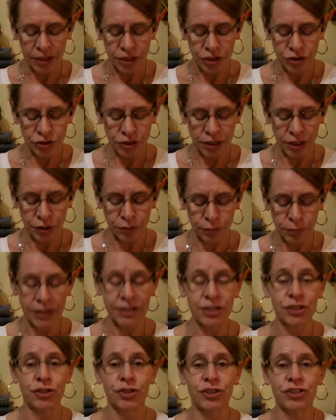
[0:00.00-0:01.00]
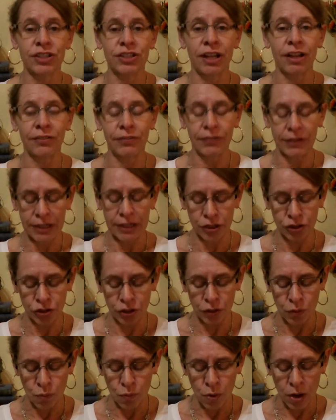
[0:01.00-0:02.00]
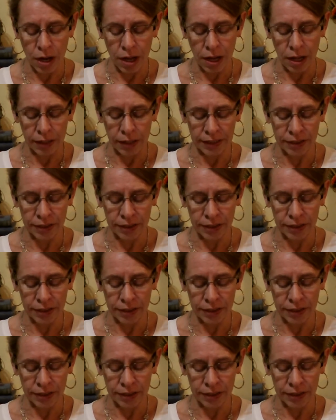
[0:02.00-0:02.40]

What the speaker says: she thrust herself into the wall